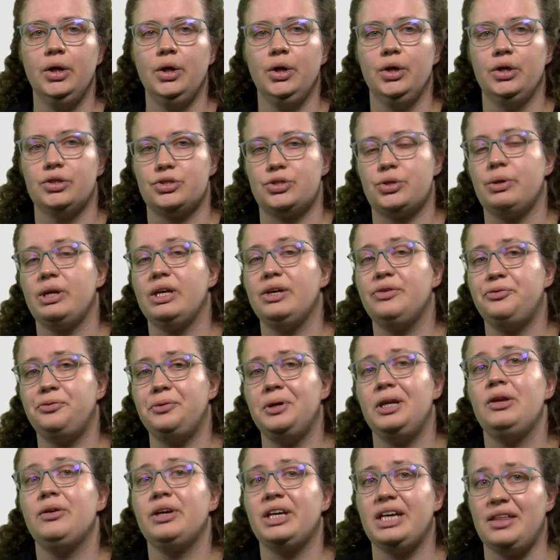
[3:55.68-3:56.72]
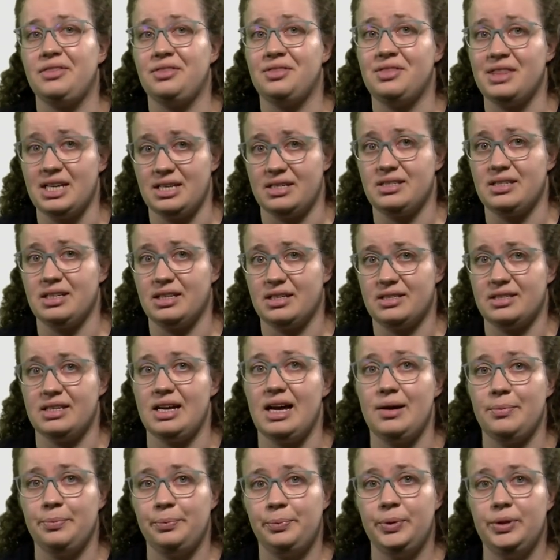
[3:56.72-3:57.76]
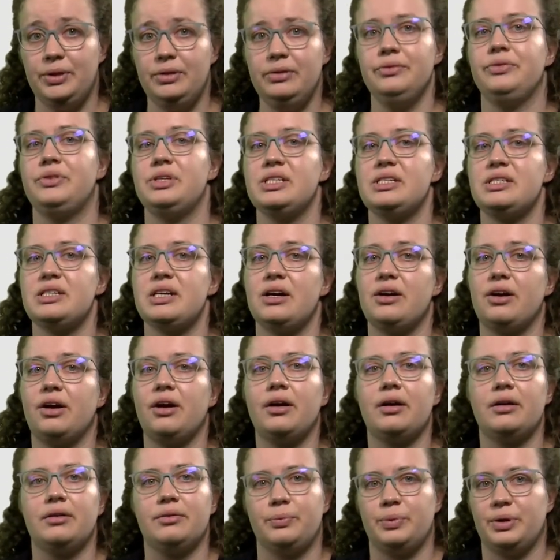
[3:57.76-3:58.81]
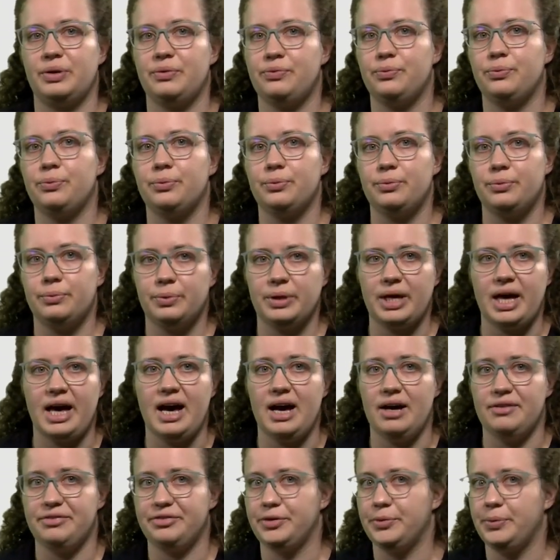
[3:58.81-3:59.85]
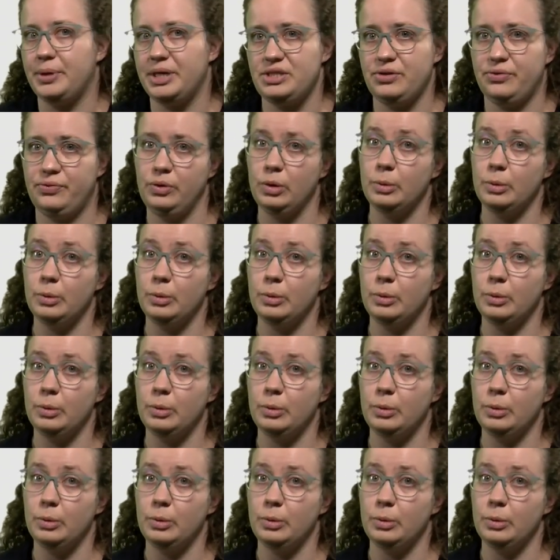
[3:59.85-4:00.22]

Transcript: So if we look at this example, these are we have quite a few